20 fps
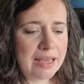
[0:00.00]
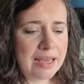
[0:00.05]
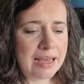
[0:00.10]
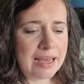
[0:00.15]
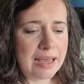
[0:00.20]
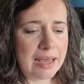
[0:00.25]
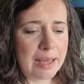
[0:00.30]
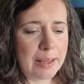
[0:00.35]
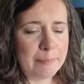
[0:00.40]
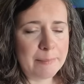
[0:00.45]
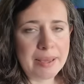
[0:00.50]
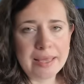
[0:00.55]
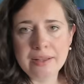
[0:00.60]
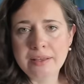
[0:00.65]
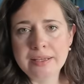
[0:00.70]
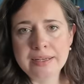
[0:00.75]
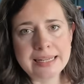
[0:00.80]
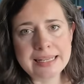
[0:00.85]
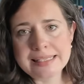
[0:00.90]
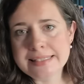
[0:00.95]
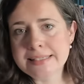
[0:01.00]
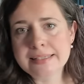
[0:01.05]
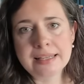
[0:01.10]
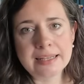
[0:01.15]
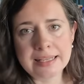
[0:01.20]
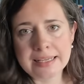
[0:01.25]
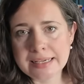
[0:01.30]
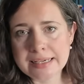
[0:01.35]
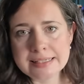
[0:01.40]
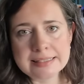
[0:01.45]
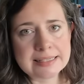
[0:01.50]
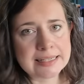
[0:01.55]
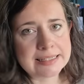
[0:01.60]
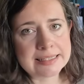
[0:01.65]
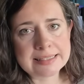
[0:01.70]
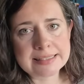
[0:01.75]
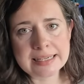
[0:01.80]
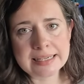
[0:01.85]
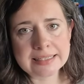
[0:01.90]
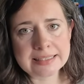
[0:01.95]
and I knit, like I said,
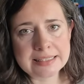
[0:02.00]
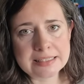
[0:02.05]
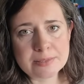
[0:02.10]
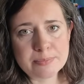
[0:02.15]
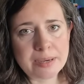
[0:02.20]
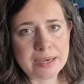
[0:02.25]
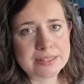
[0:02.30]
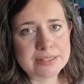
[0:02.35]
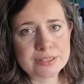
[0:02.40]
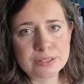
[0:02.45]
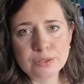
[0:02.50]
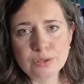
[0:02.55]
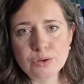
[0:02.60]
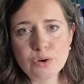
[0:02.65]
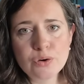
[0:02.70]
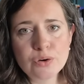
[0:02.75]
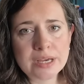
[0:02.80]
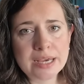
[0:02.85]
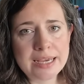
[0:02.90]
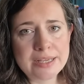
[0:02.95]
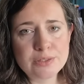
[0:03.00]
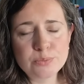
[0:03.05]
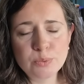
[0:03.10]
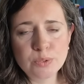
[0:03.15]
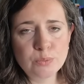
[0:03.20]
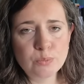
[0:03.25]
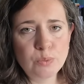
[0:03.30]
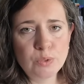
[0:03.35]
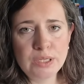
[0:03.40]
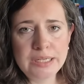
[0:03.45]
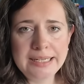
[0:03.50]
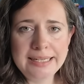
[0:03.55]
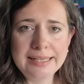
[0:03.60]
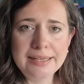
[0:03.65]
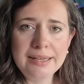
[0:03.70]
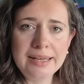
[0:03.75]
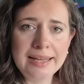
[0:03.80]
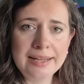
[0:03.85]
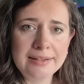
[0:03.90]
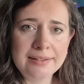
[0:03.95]
exactly to pattern, got gauge with woolly knit
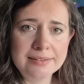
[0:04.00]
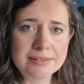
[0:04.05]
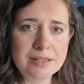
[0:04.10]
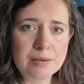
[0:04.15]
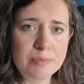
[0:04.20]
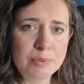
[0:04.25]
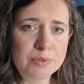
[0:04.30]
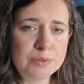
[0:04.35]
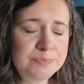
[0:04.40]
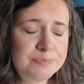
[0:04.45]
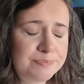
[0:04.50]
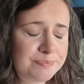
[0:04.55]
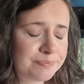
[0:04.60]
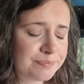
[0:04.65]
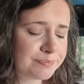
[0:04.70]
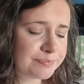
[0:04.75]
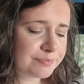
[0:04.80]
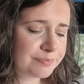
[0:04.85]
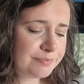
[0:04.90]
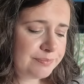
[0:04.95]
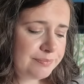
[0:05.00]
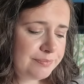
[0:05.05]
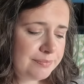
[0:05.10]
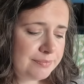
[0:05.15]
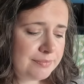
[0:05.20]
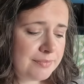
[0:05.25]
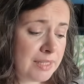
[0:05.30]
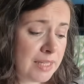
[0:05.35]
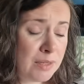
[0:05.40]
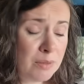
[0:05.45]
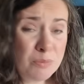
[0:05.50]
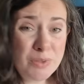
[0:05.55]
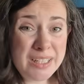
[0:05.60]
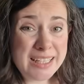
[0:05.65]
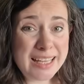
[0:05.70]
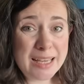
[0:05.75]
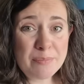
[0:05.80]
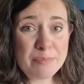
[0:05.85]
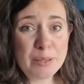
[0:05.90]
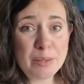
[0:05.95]
held double, and I'm really
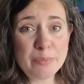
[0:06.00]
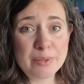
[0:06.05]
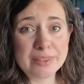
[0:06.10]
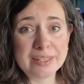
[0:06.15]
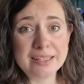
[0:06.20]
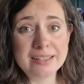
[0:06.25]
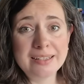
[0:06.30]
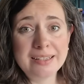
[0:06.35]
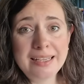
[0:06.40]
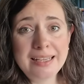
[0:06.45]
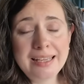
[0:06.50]
happy with it.